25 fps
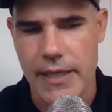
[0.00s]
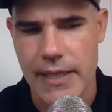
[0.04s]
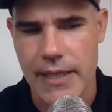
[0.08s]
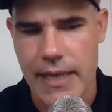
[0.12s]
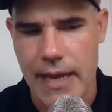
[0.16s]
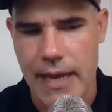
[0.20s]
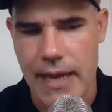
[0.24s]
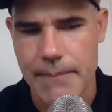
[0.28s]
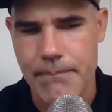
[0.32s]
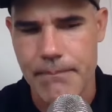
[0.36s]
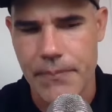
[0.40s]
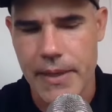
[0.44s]
And
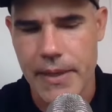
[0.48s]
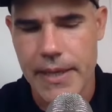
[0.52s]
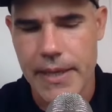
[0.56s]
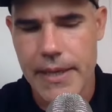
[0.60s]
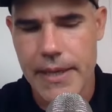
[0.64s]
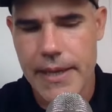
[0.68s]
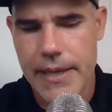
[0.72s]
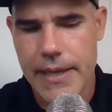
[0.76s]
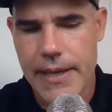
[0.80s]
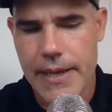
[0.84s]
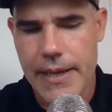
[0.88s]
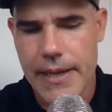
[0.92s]

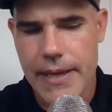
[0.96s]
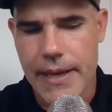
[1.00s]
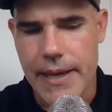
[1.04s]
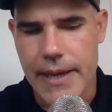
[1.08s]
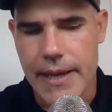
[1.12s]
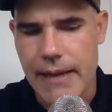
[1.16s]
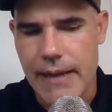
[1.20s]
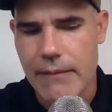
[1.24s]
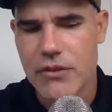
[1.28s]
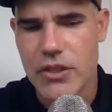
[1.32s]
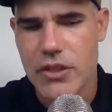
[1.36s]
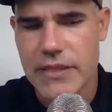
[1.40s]

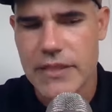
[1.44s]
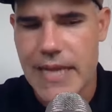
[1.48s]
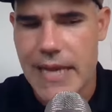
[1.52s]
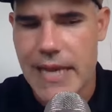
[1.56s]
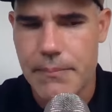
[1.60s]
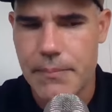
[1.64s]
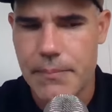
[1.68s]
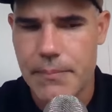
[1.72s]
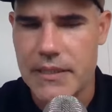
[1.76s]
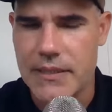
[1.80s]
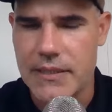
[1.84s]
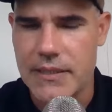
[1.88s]
I was just
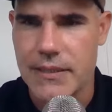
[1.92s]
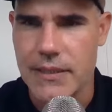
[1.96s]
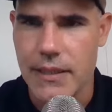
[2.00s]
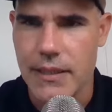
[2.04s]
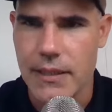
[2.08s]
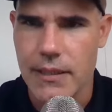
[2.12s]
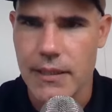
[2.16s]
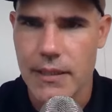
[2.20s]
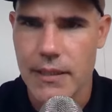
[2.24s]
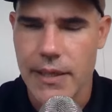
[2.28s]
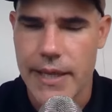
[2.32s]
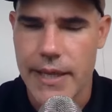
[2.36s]
happy to see
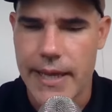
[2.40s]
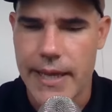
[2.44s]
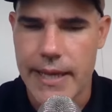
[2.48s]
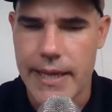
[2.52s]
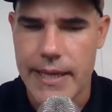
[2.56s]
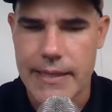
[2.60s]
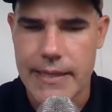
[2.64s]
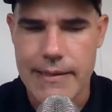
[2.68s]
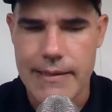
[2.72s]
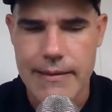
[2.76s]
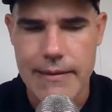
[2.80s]
it. And